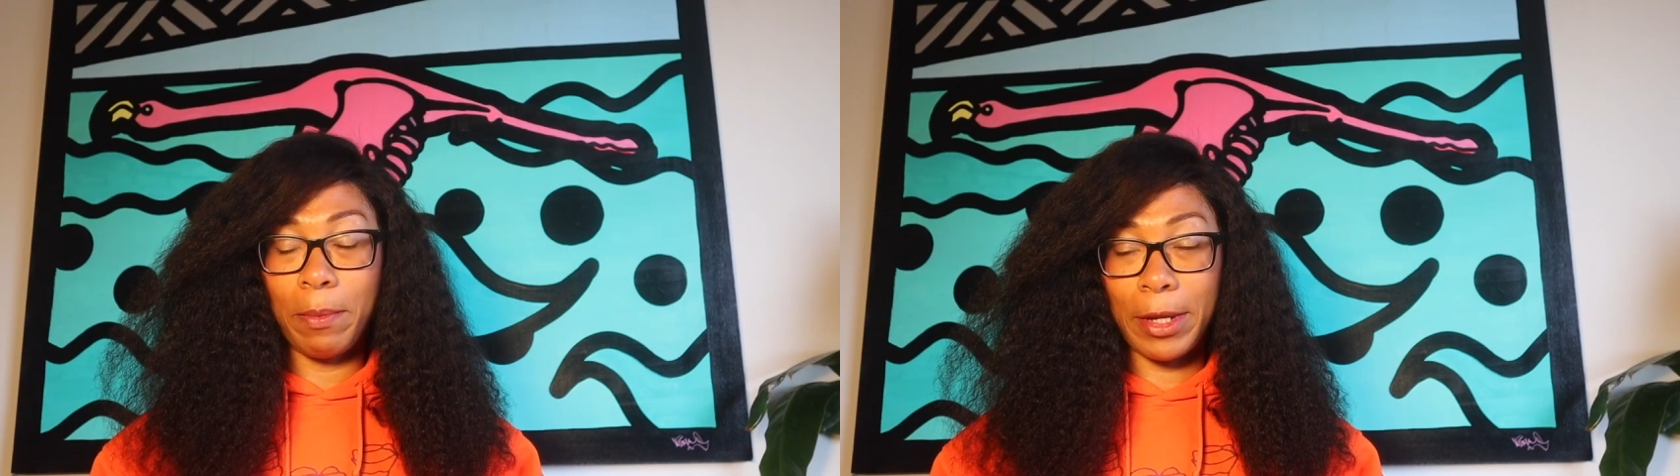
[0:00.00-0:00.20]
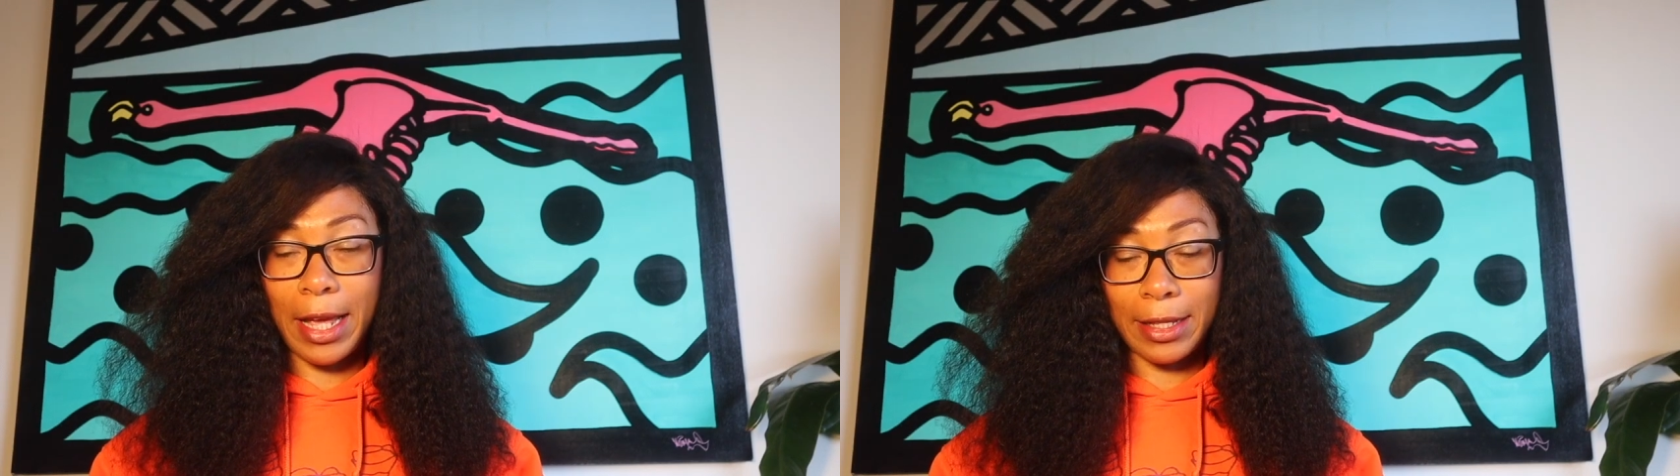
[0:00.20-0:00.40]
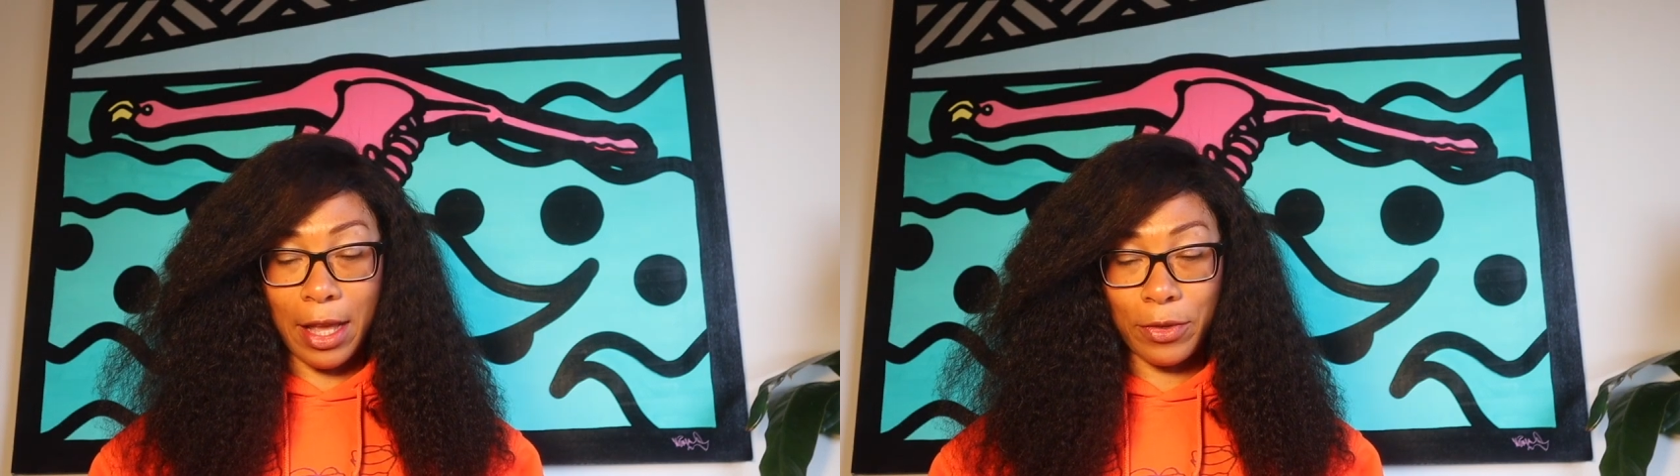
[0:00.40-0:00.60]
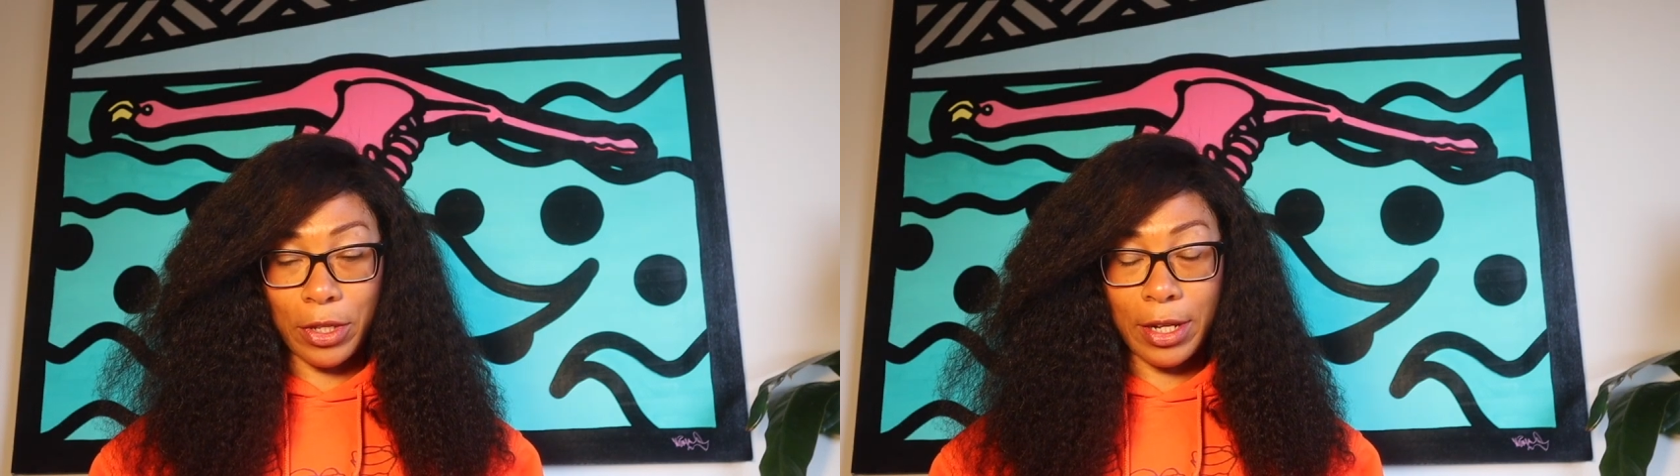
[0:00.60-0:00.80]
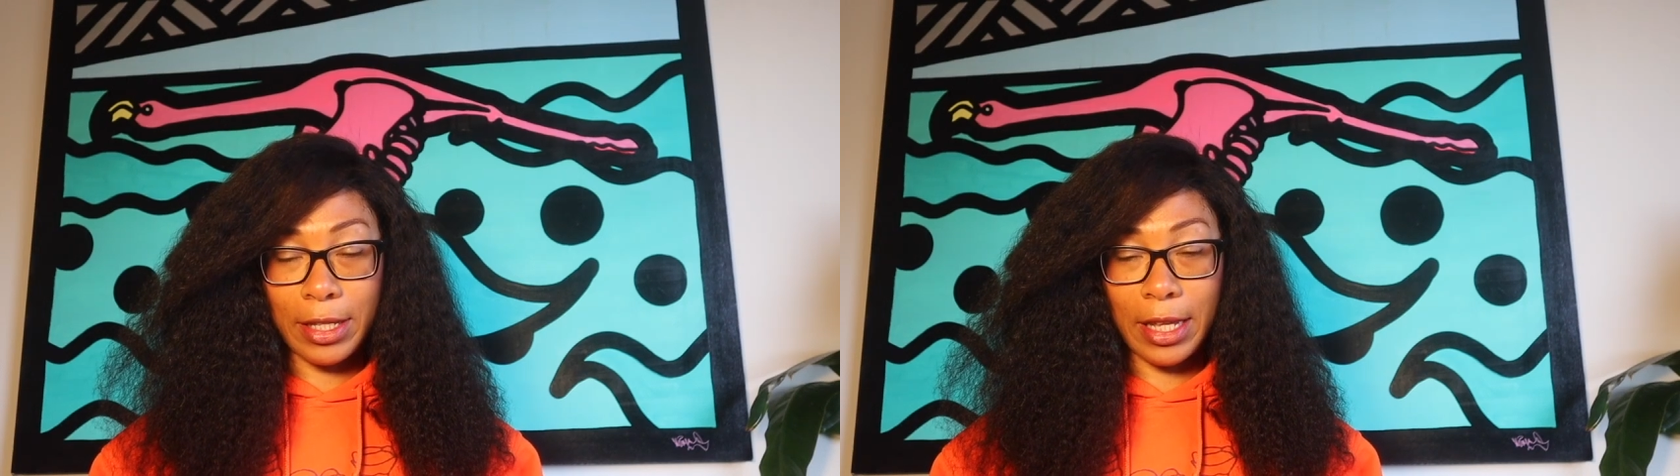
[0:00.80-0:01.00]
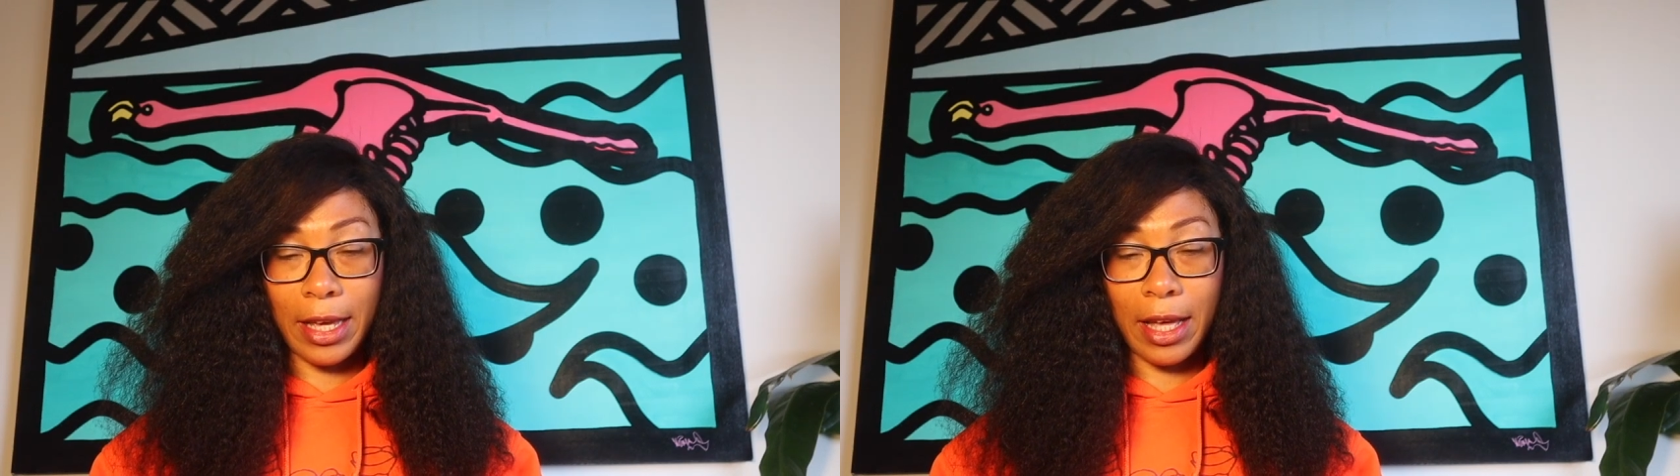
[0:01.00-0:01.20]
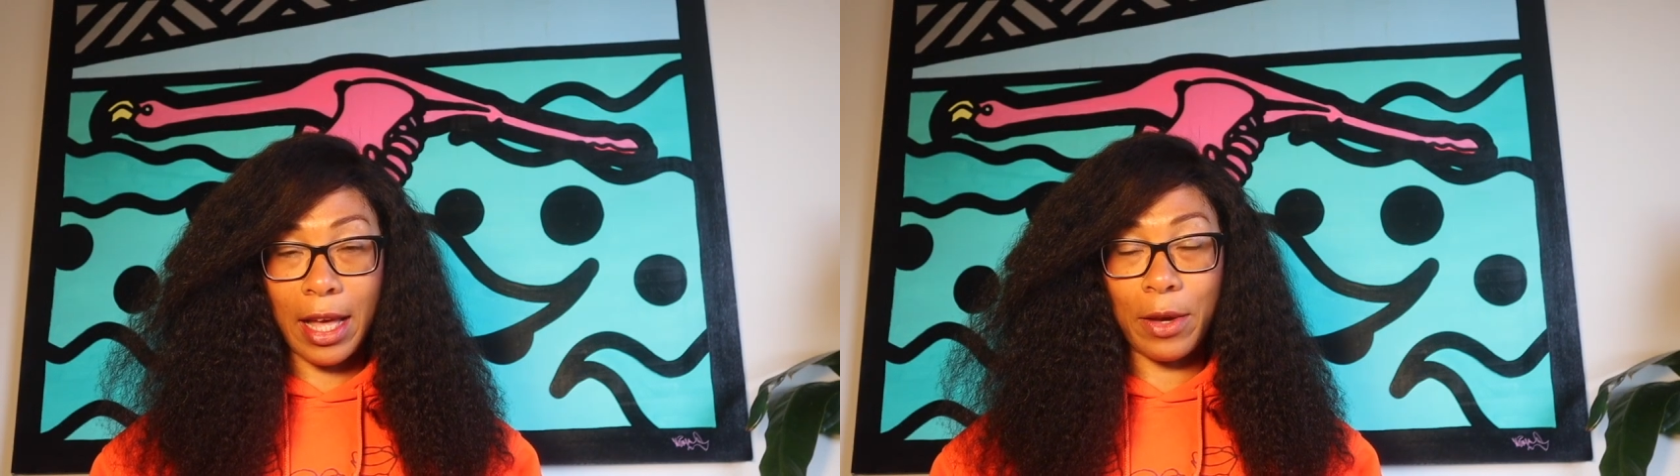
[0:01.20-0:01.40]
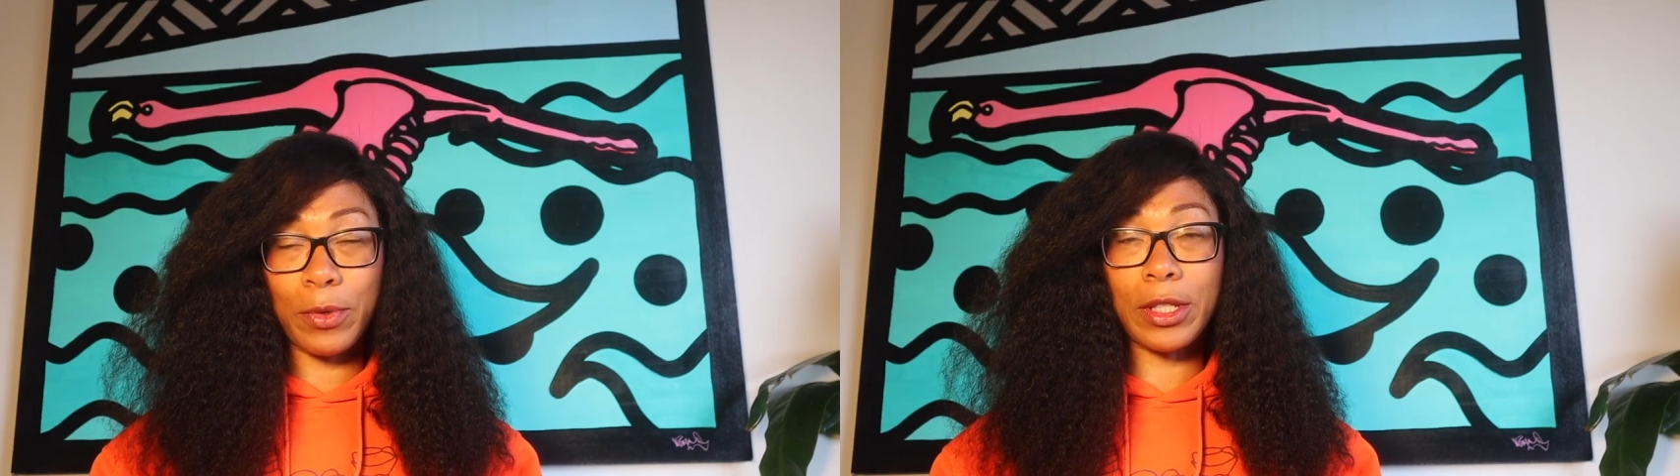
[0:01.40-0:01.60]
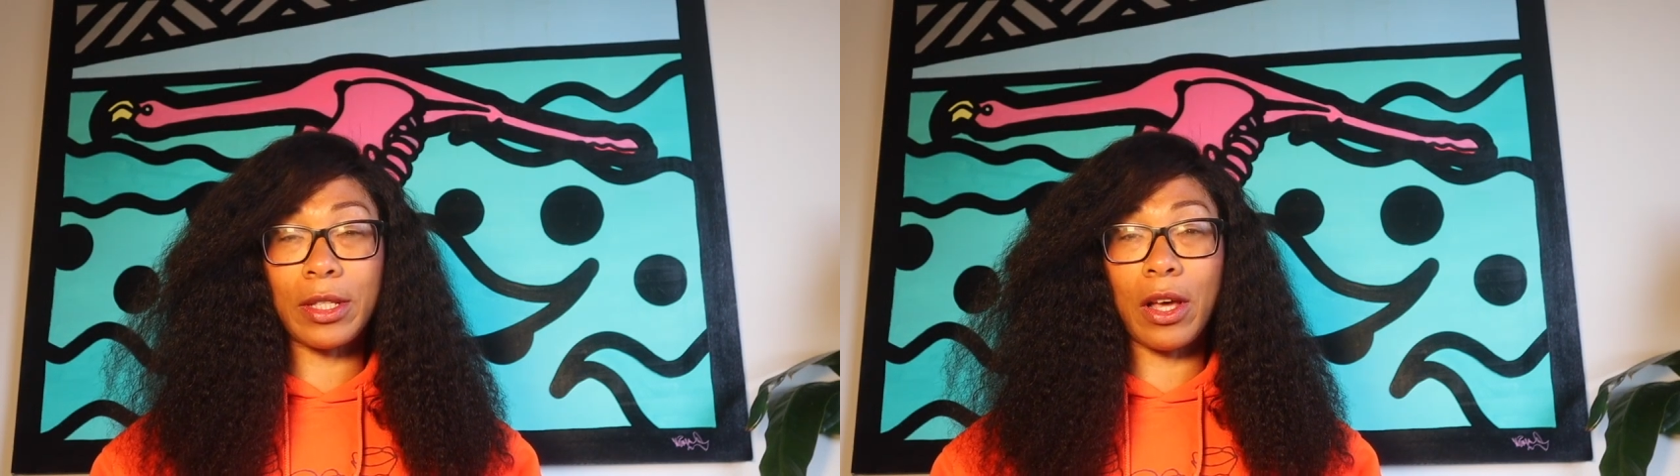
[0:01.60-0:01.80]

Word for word: But yes, I was going to say I was